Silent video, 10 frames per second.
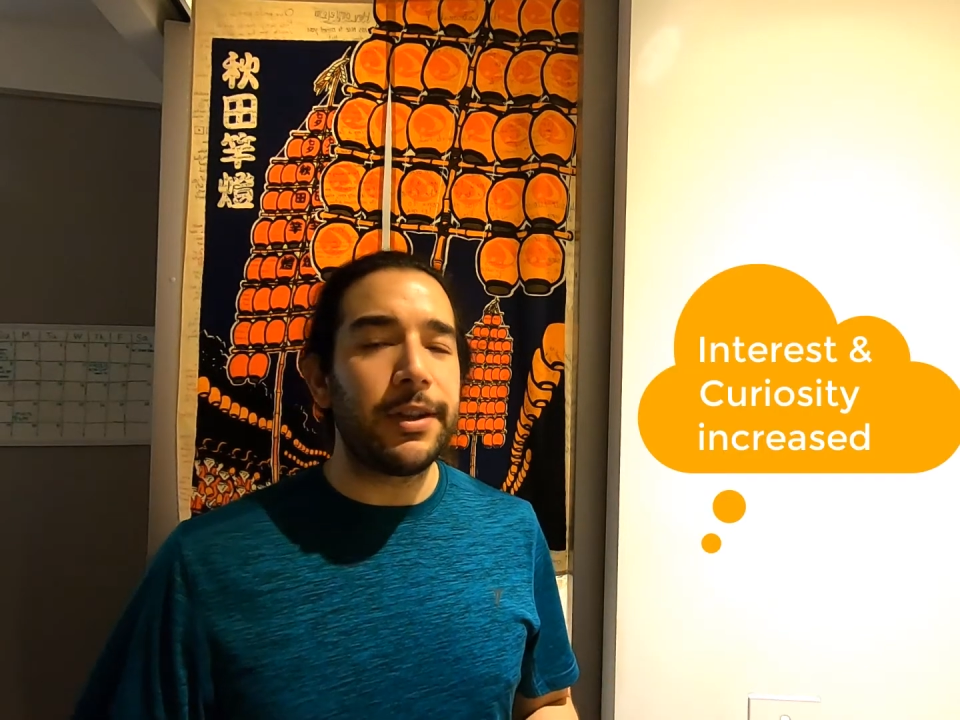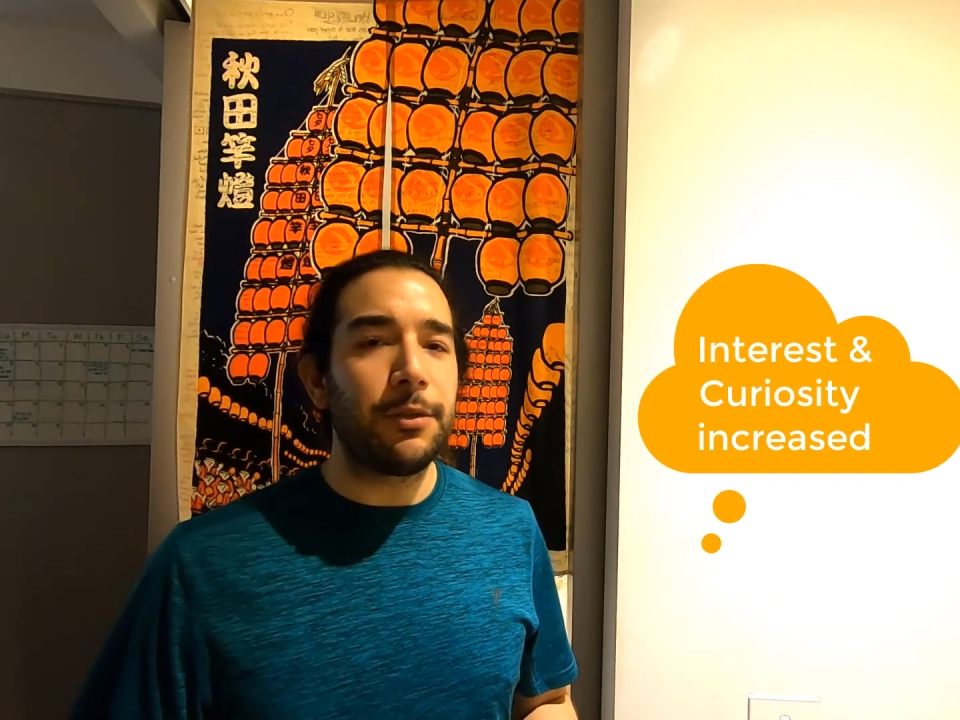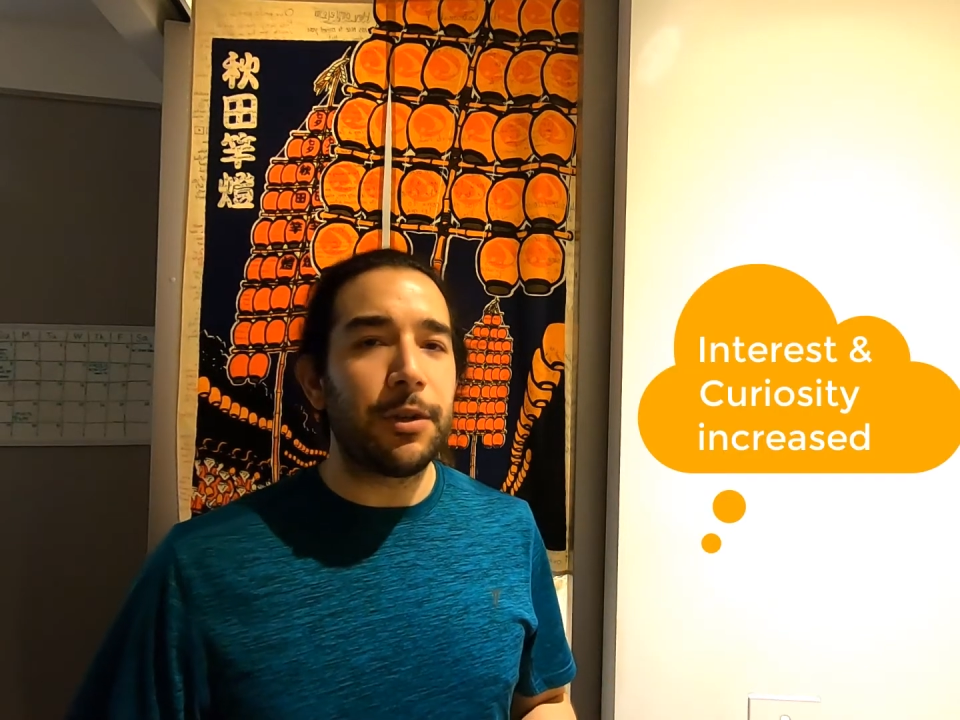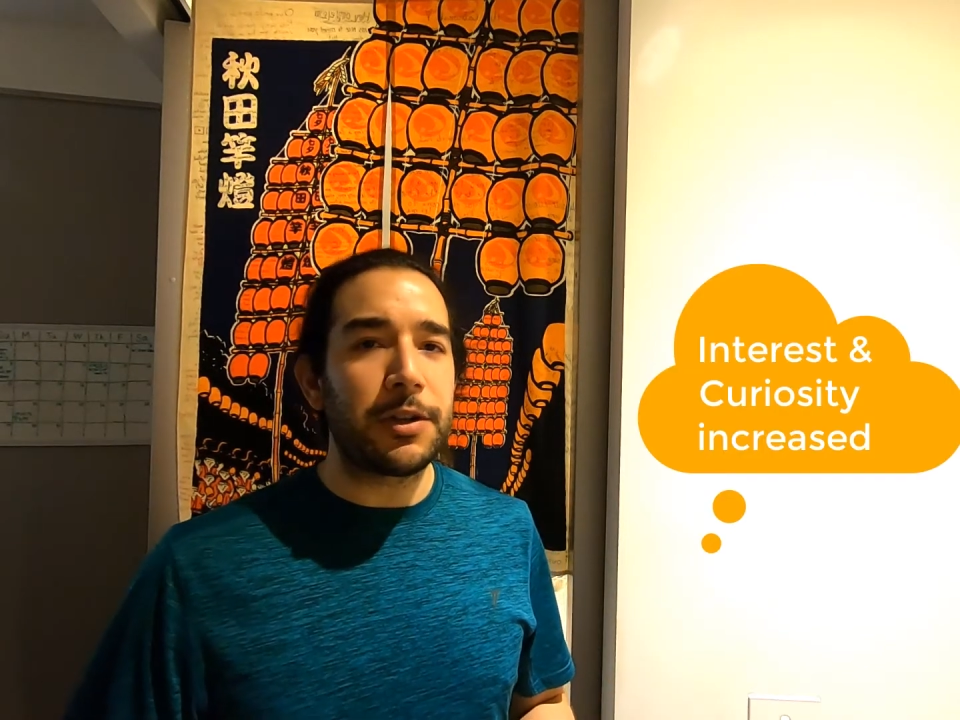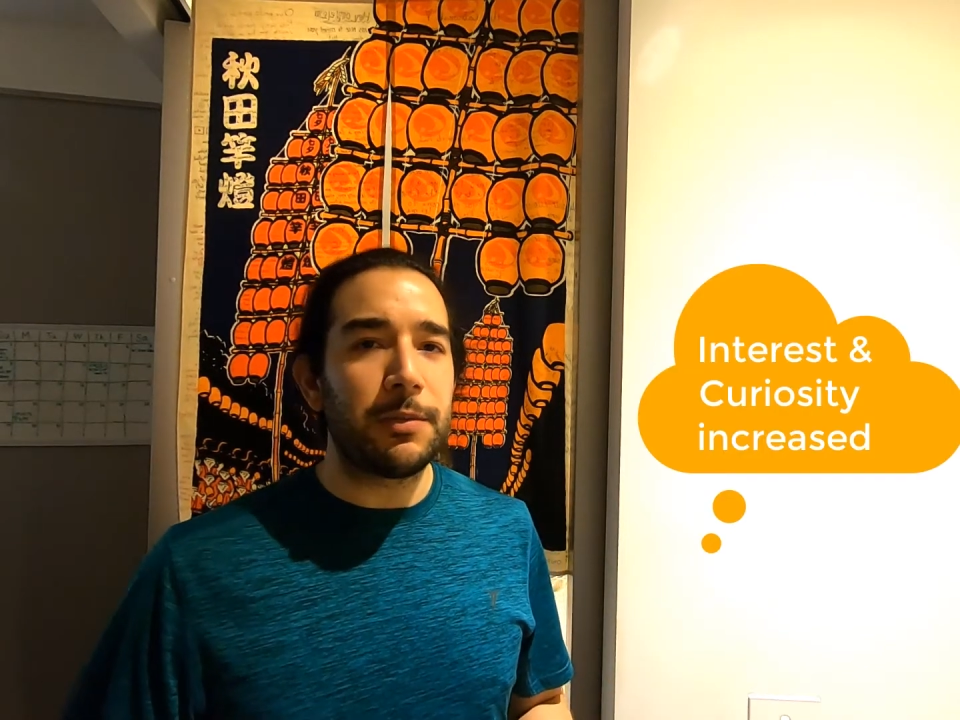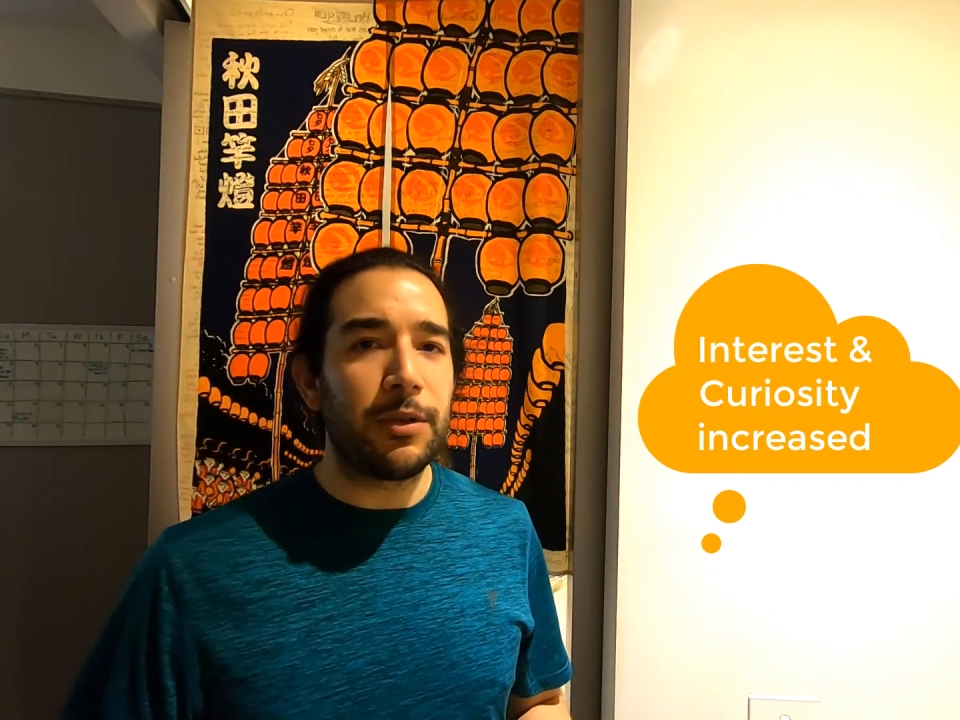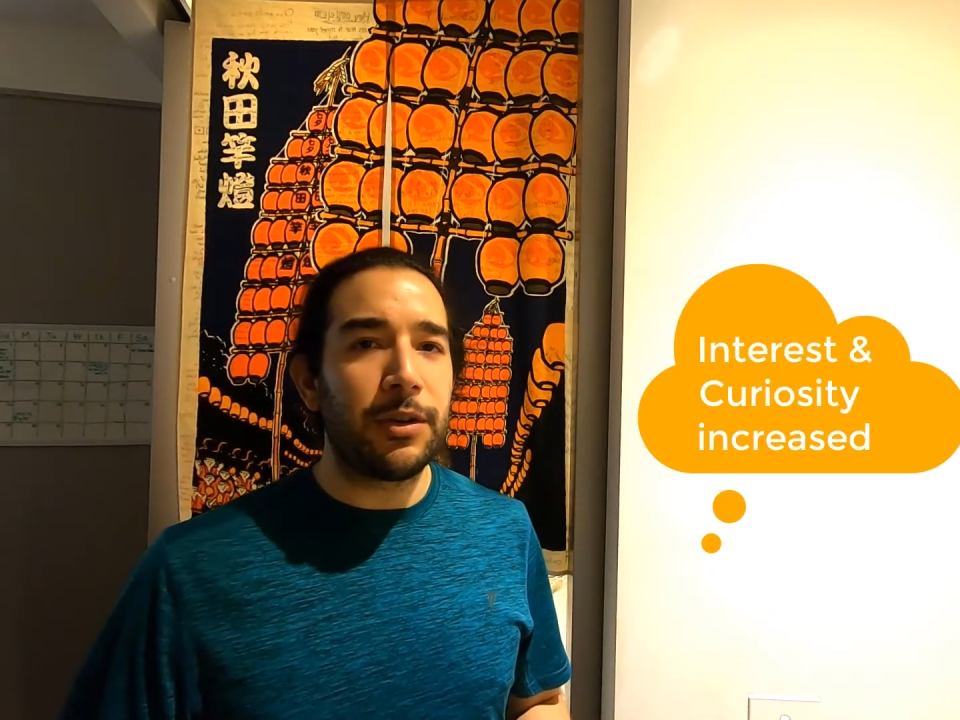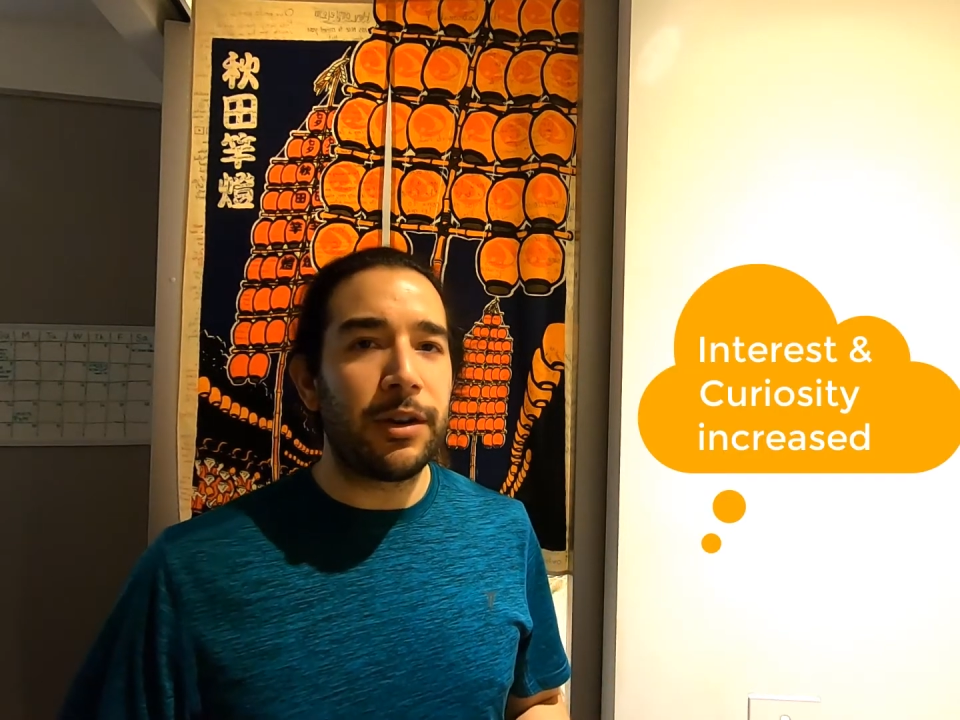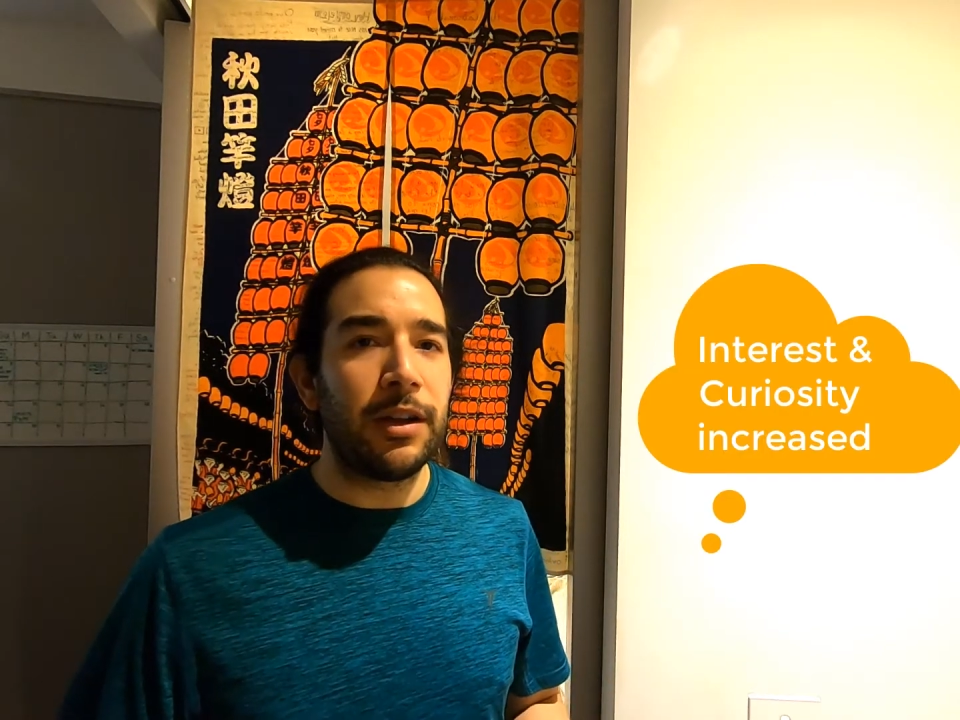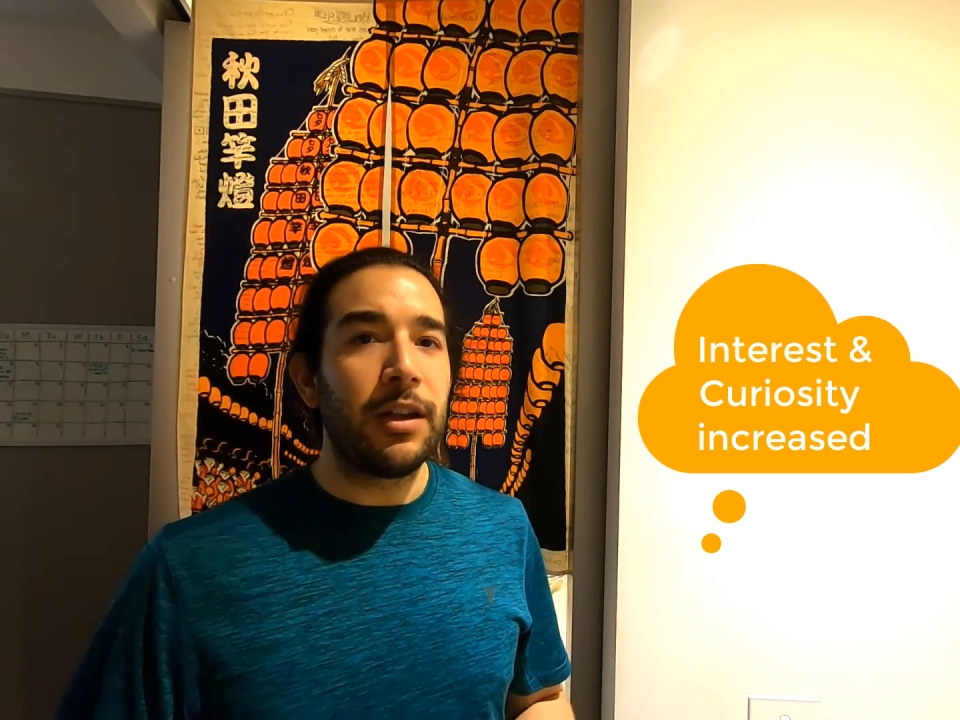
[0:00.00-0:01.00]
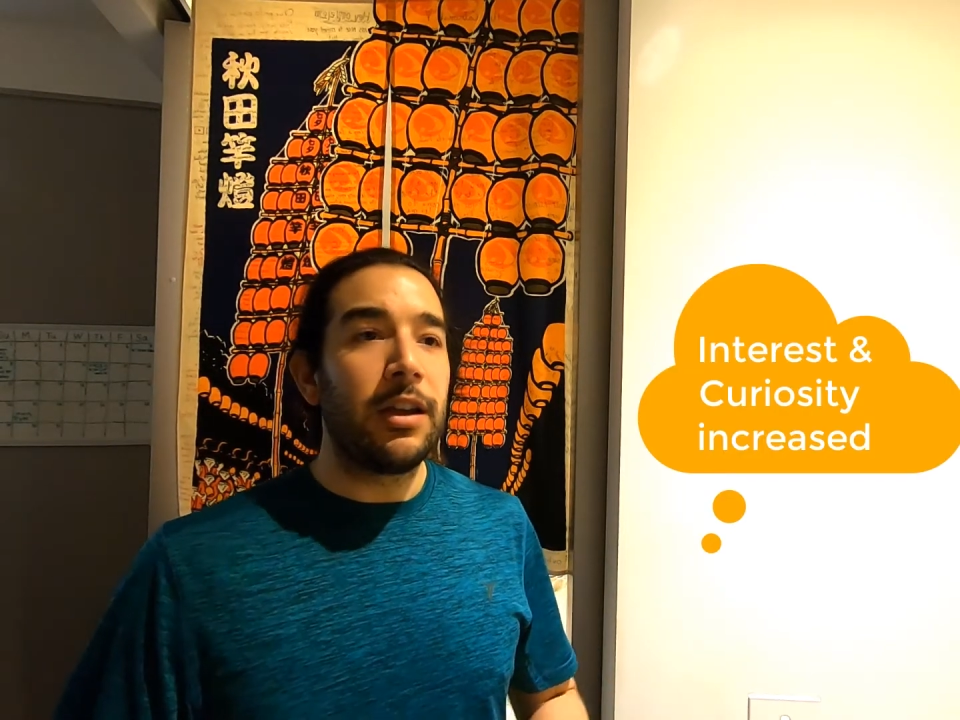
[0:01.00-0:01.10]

It was more,